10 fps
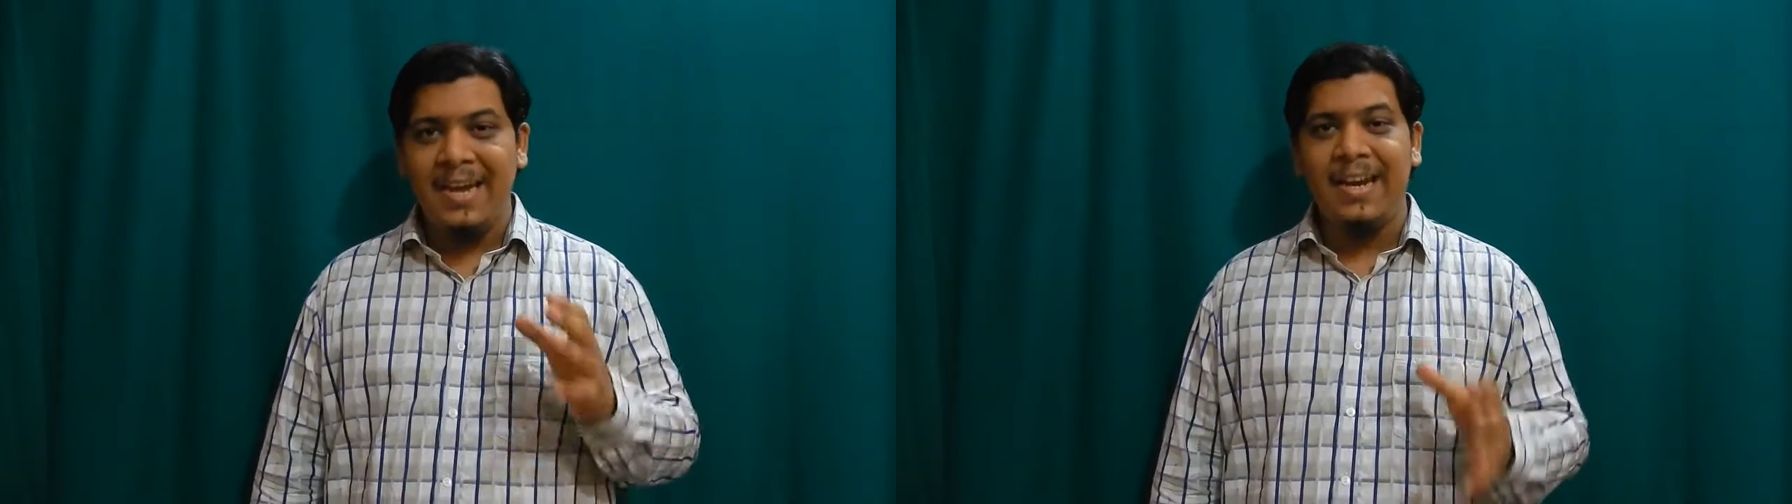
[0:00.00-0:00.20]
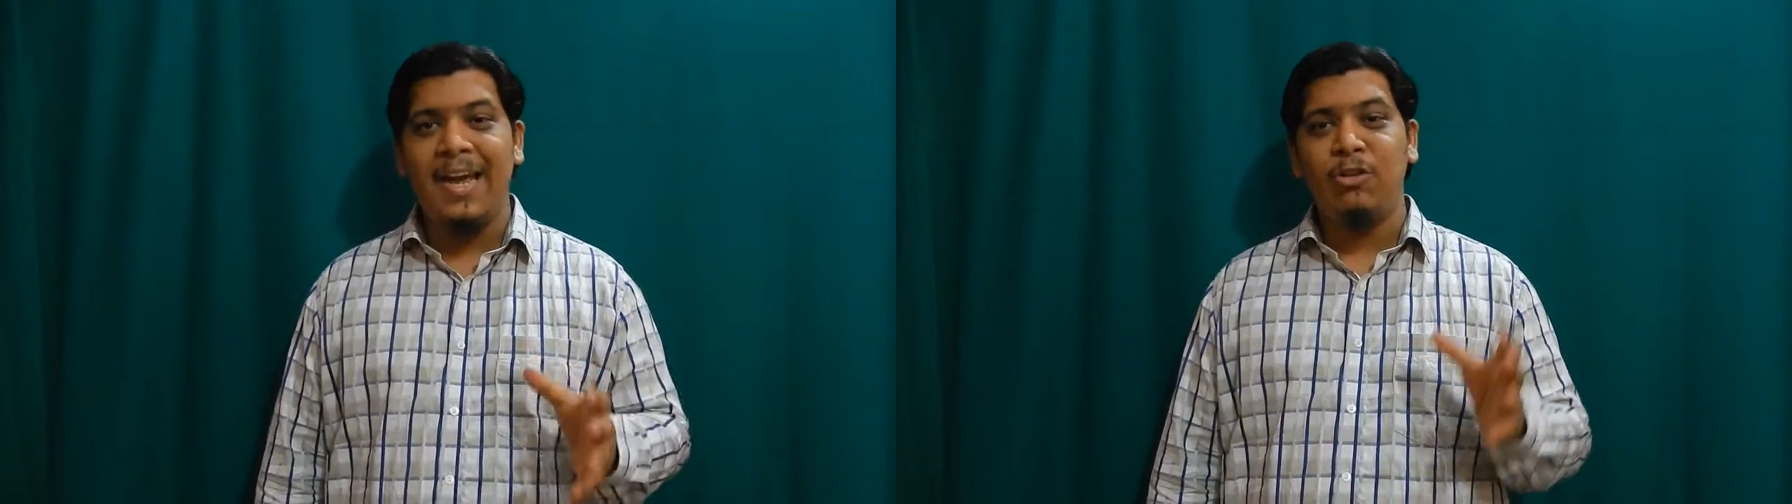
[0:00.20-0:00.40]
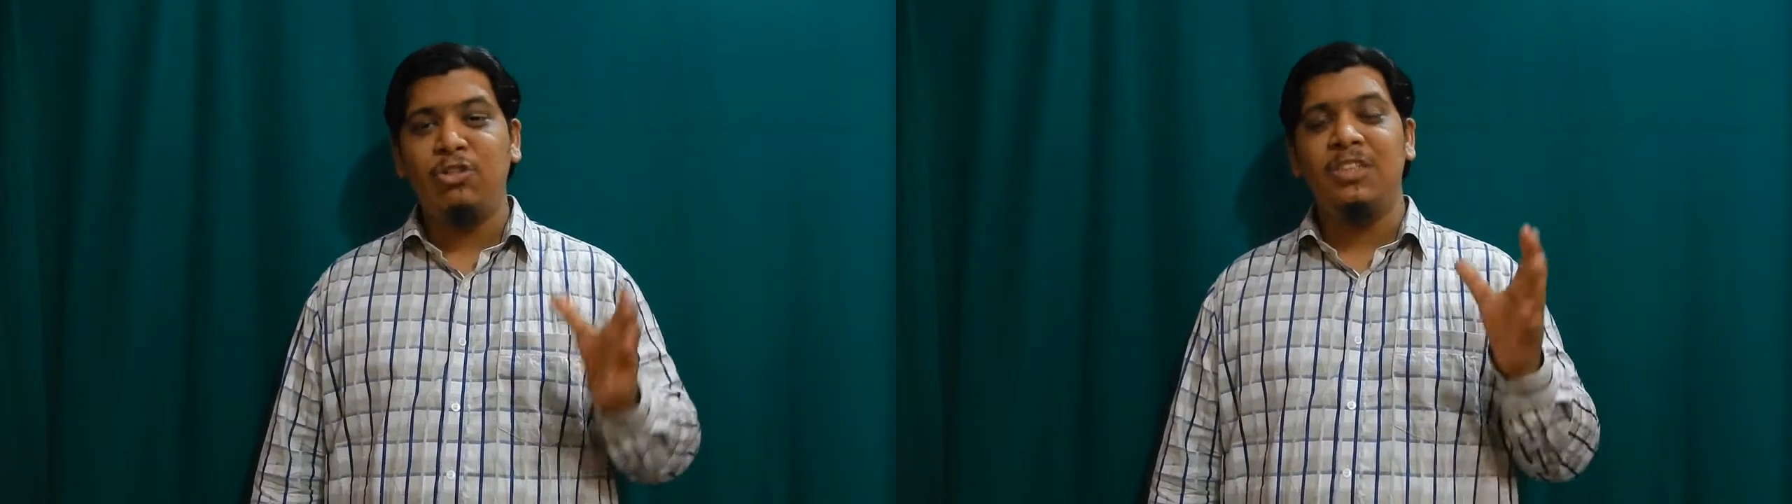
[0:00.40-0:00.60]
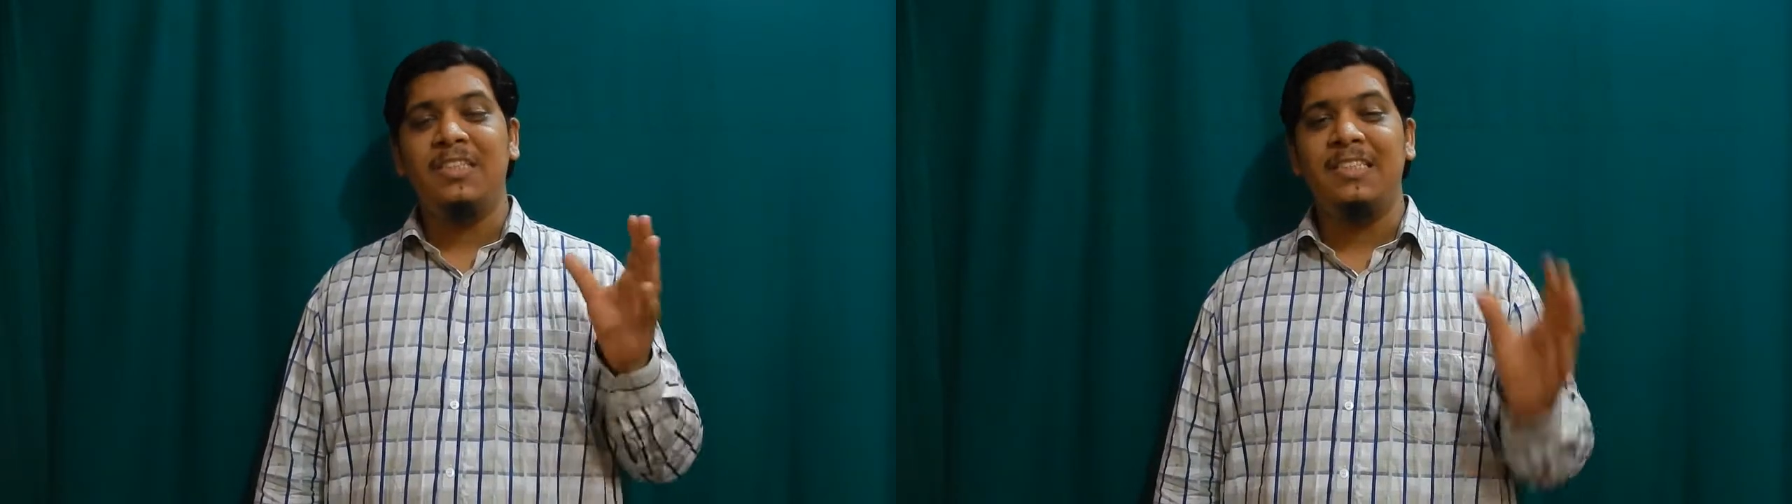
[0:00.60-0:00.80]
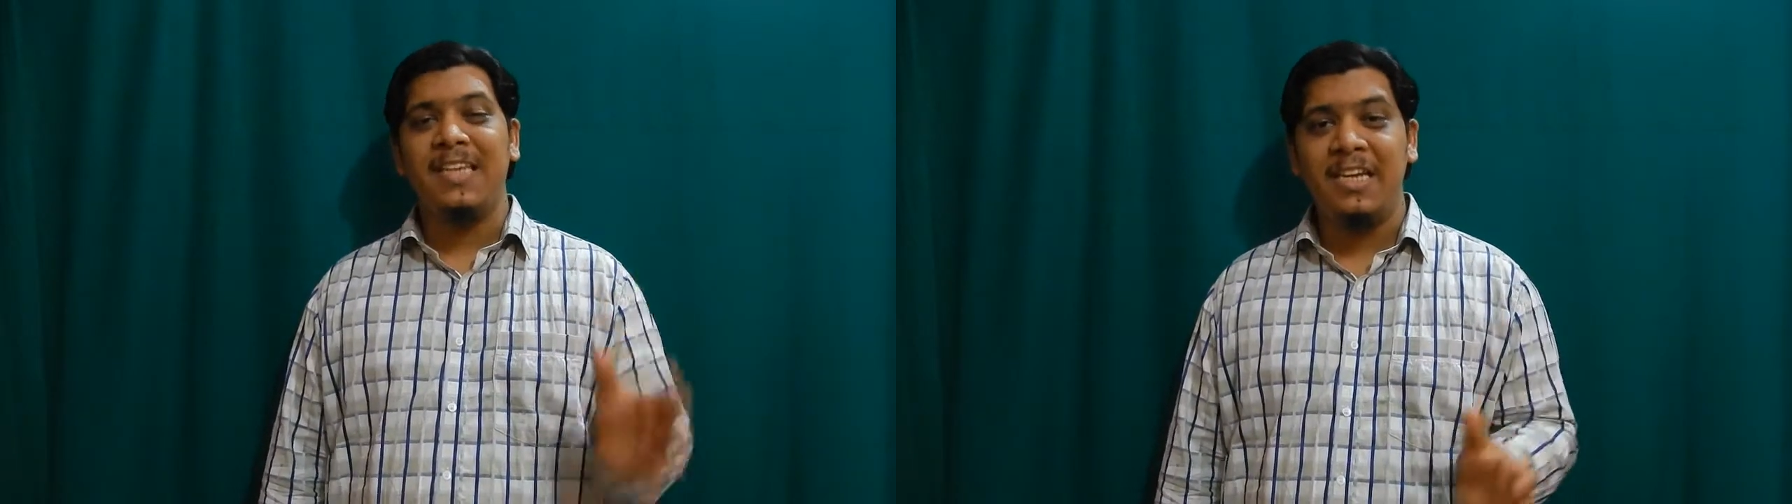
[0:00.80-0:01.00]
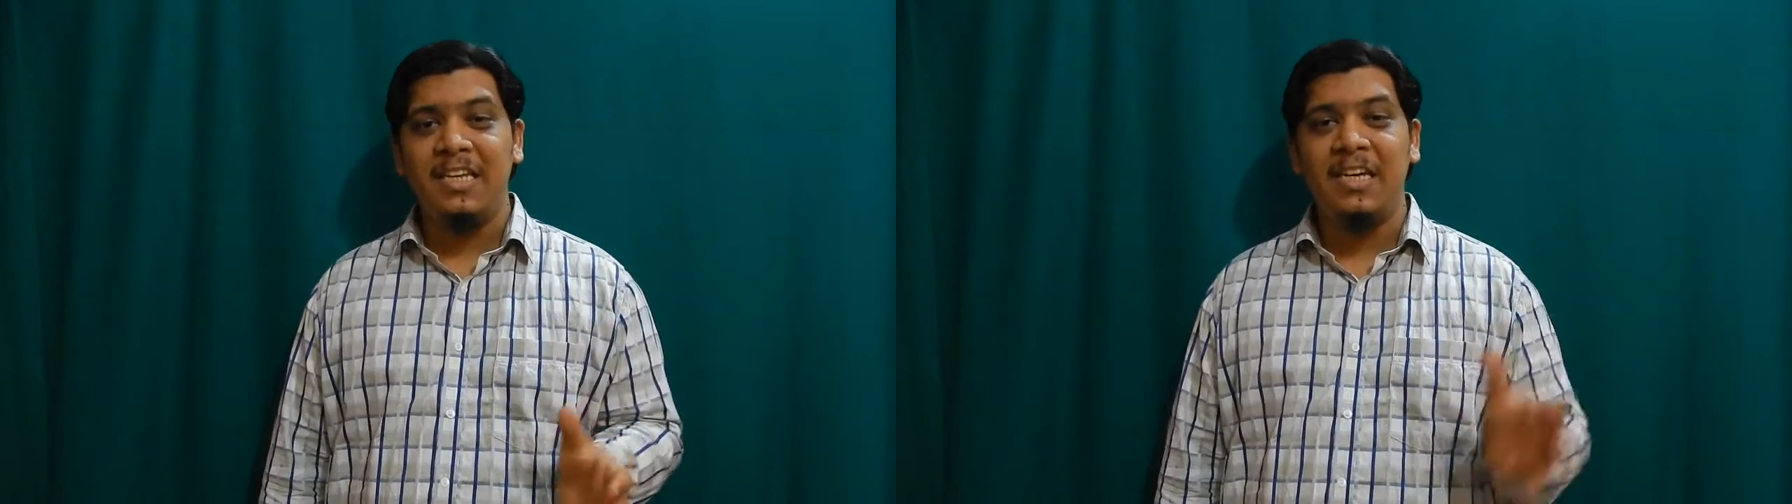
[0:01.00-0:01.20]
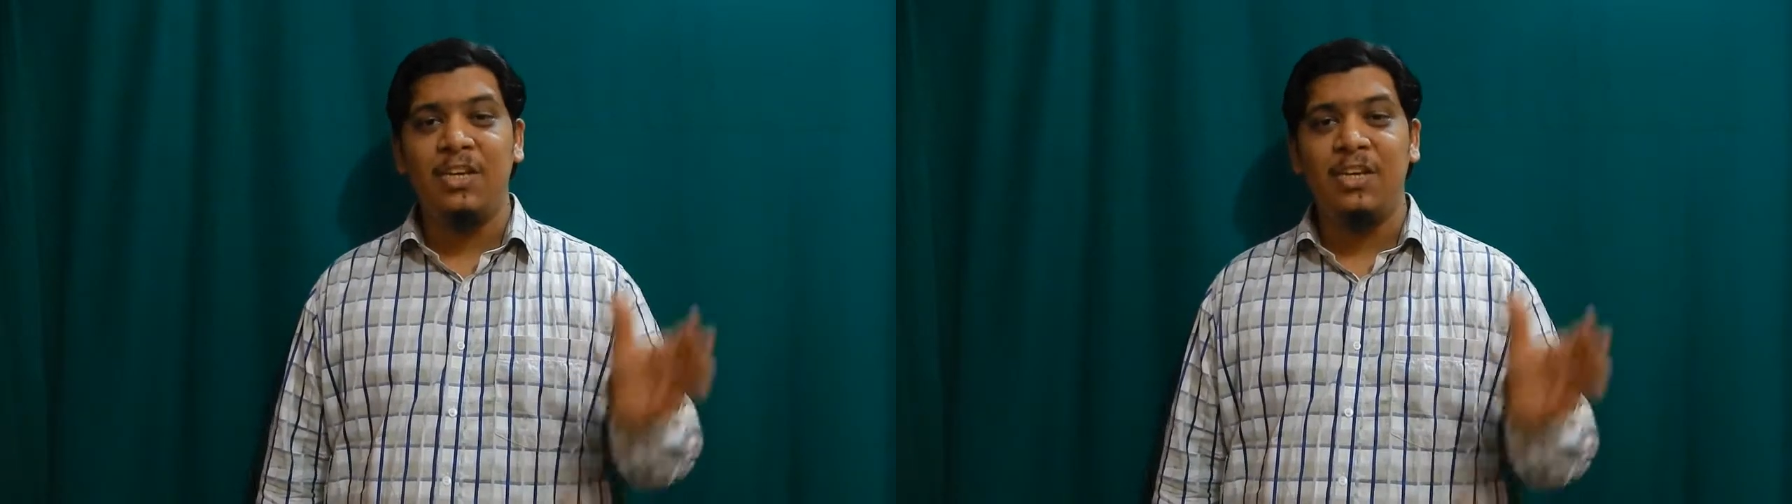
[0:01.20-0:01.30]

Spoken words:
and now she is getting